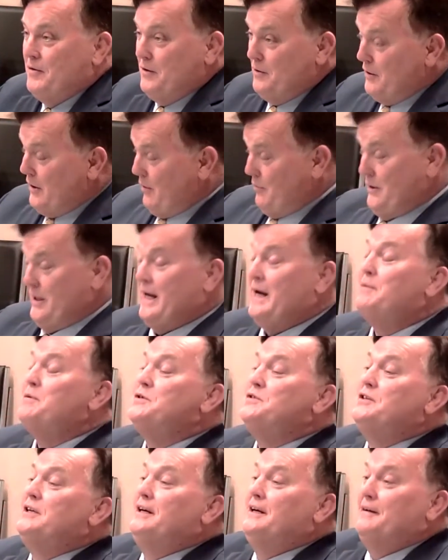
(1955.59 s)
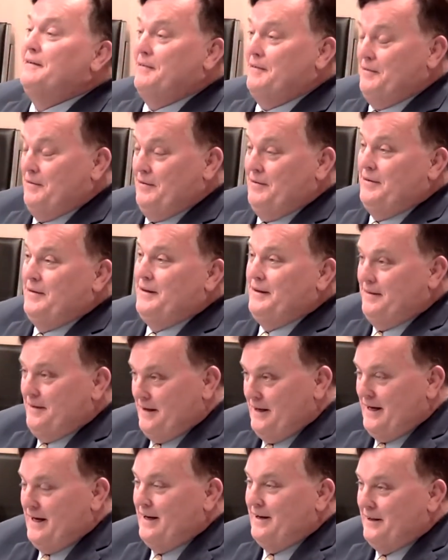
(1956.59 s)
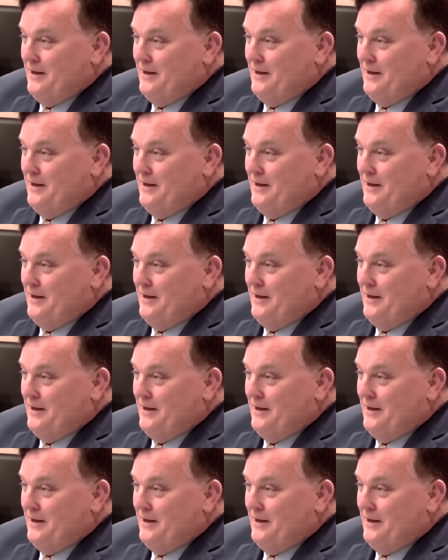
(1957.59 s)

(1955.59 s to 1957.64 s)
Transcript: Not when I was there, it had